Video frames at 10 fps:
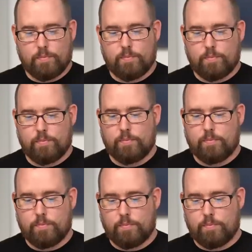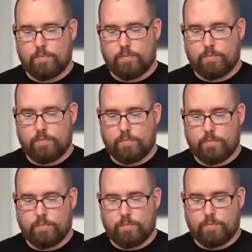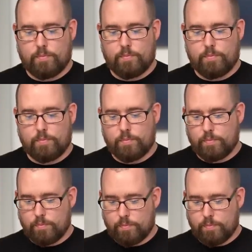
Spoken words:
(silent)